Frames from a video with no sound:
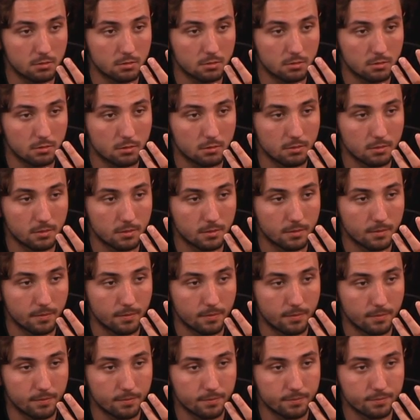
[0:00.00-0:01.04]

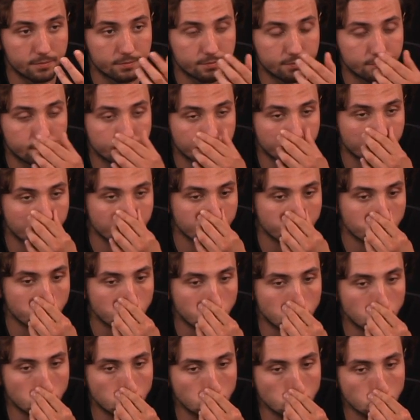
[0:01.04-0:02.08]

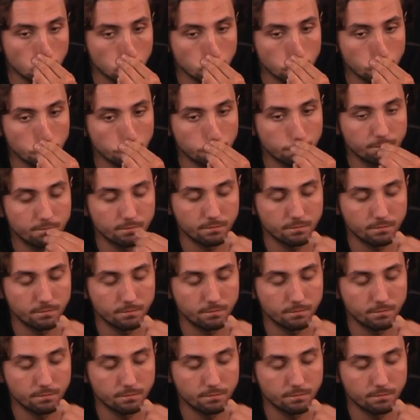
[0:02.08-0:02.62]
[no speech]